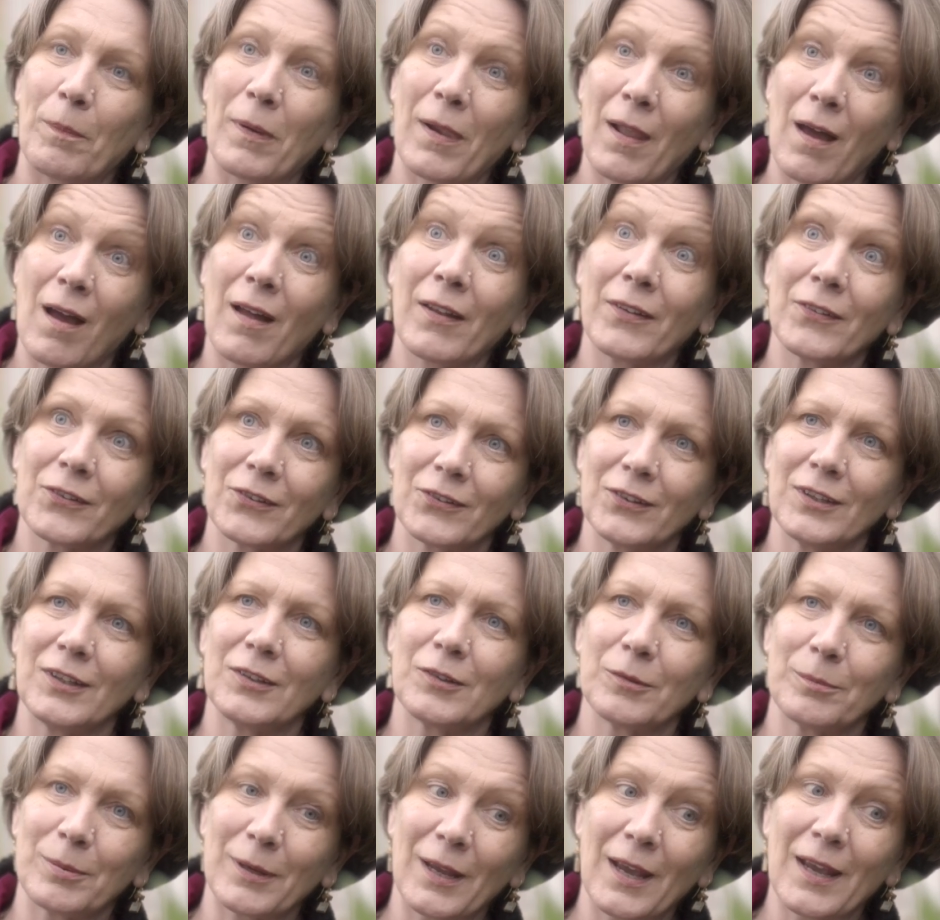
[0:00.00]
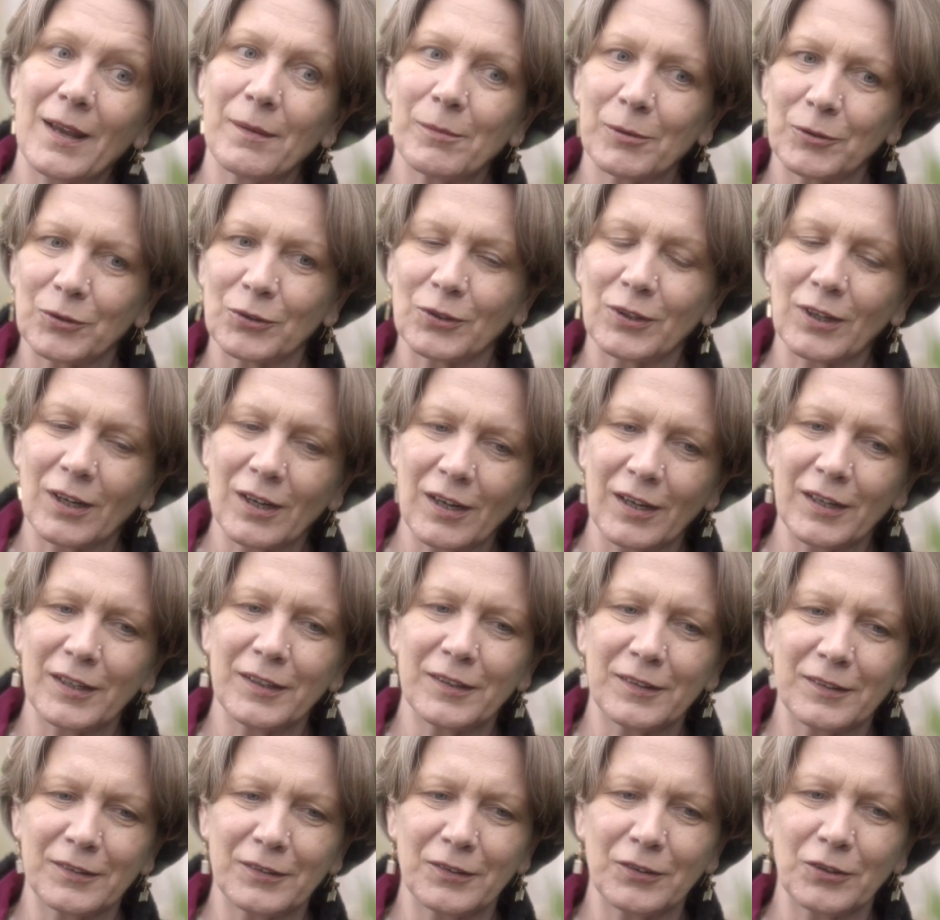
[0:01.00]
plants need to be able to
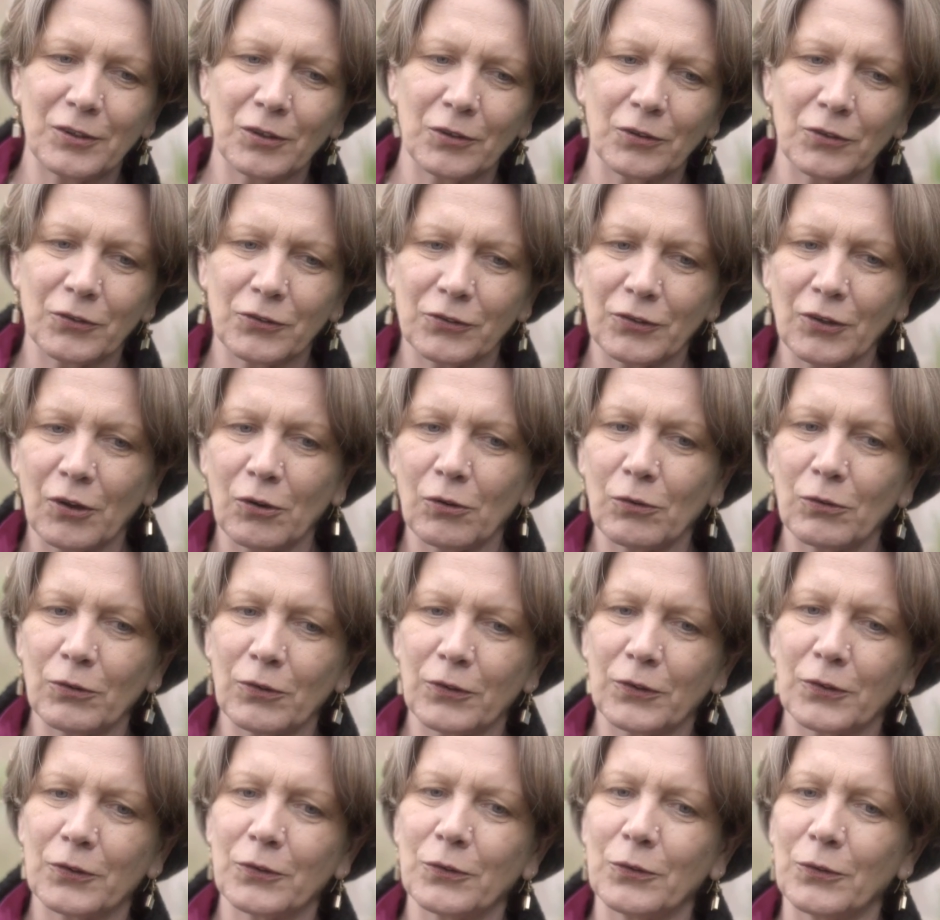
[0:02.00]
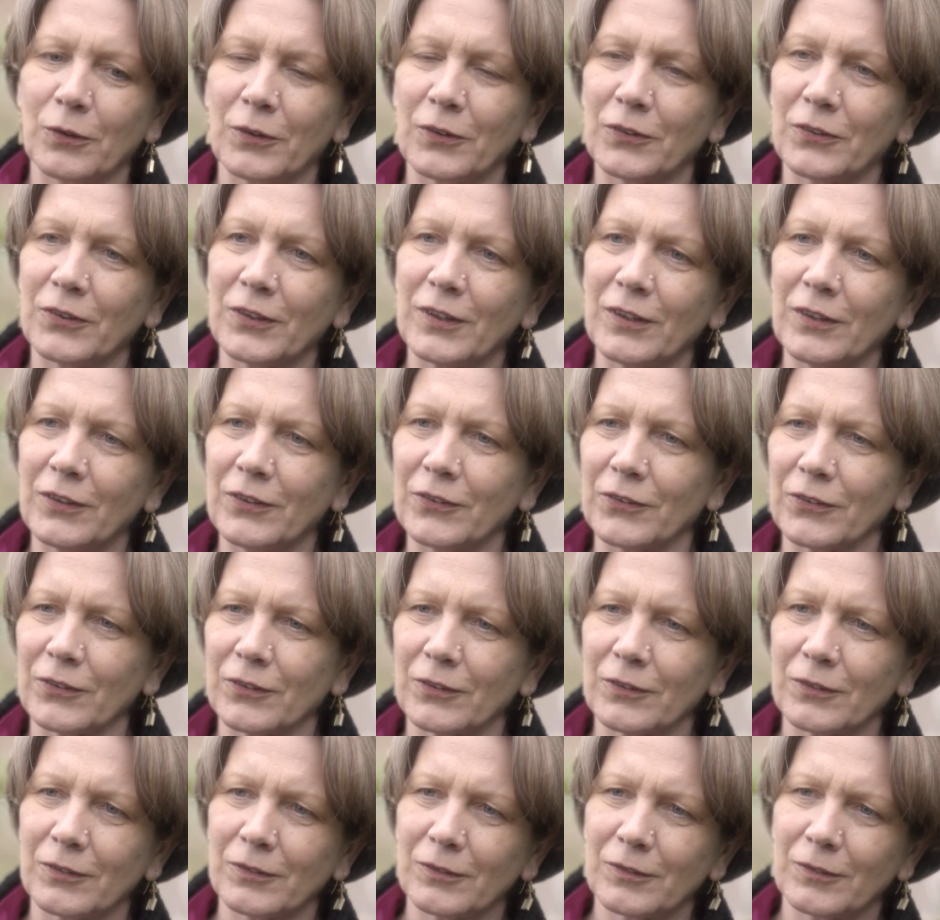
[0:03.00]
guide your soul through the
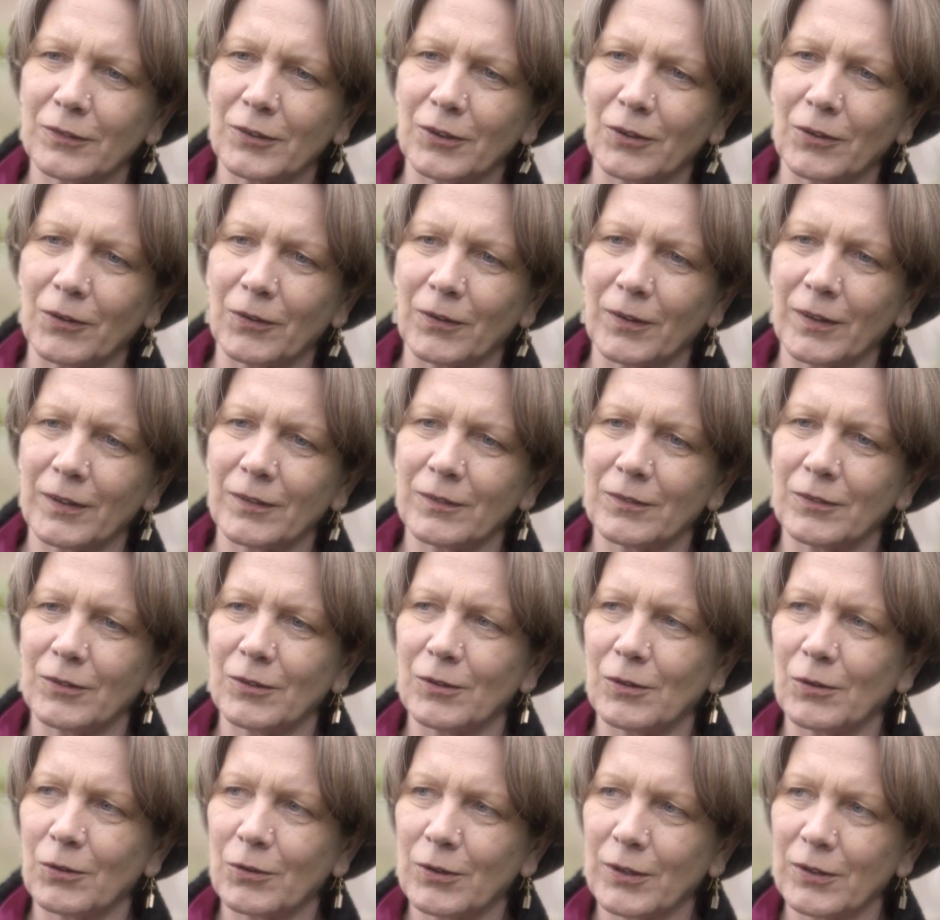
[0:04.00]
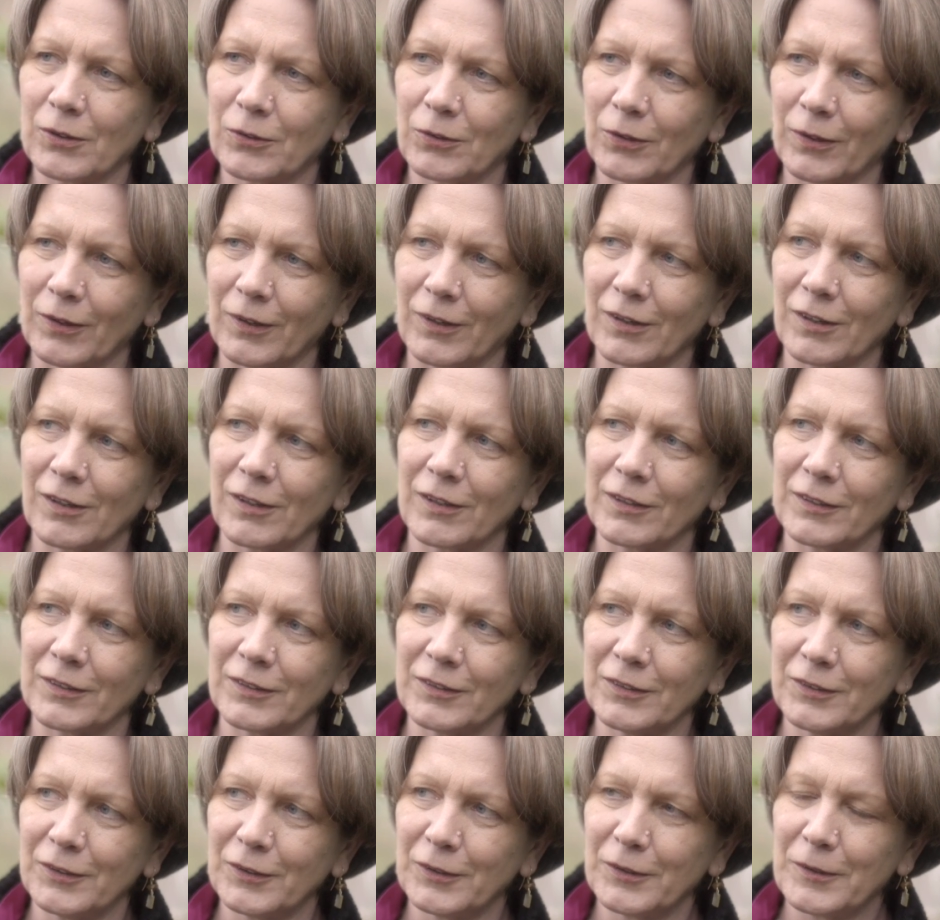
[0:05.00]
season. You know, that you look into the
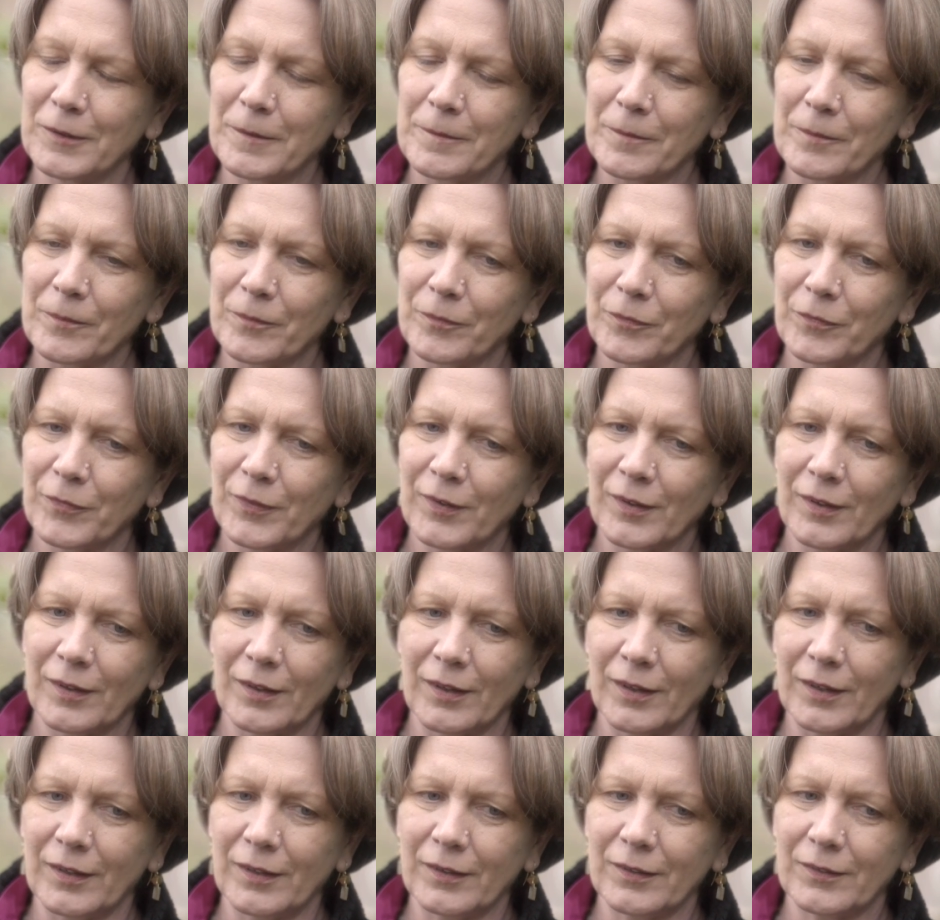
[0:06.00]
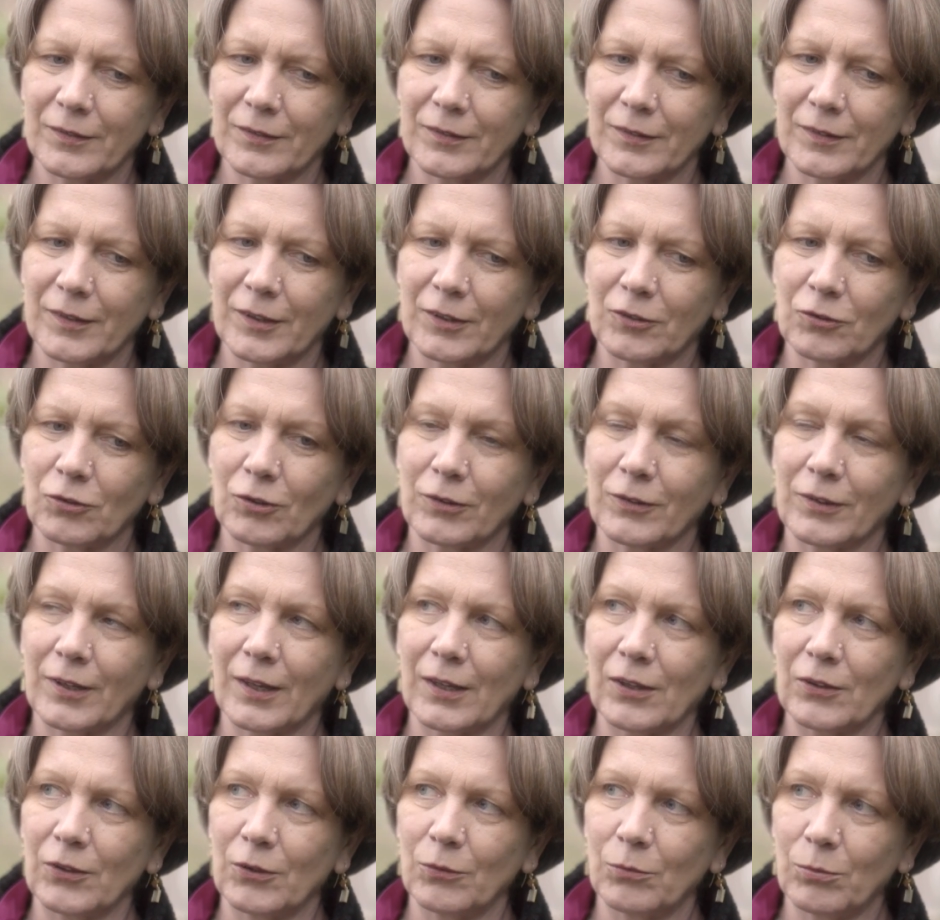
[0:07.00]
garden and it should
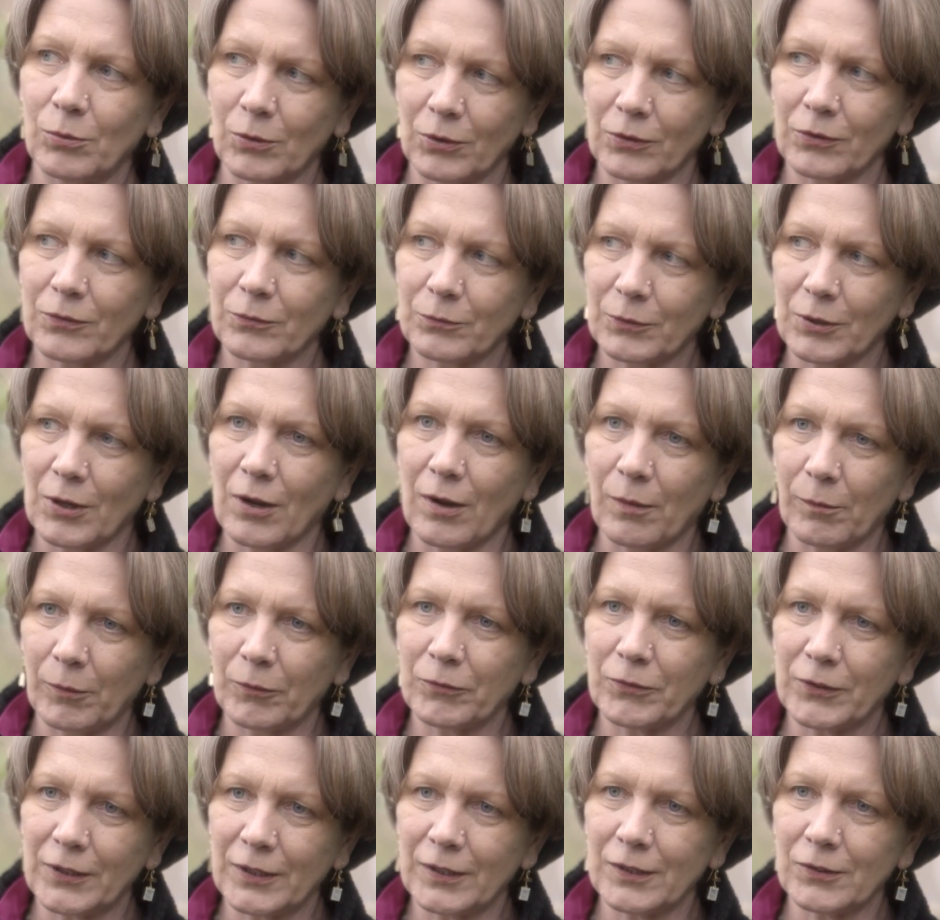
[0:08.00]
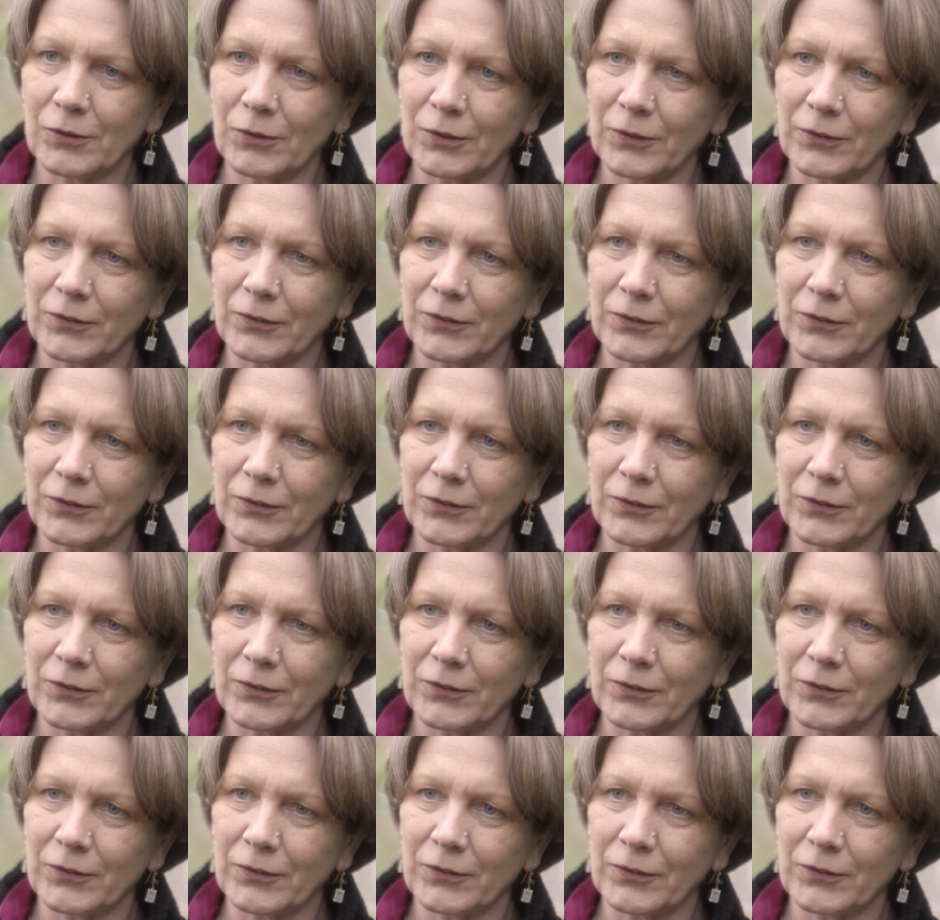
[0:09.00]
tell you what time of year